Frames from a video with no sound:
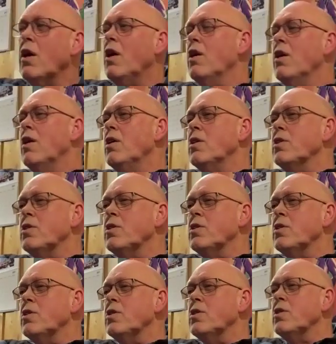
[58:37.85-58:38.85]
yeah, yeah. So we
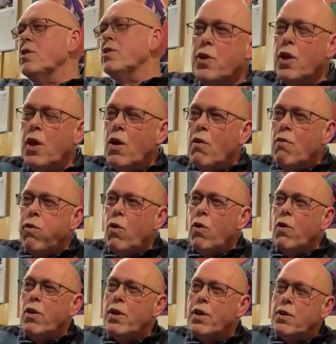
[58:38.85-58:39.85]
should not
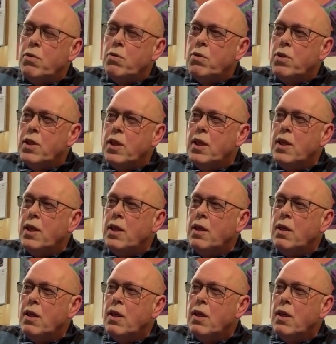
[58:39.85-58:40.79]
fall into the uh,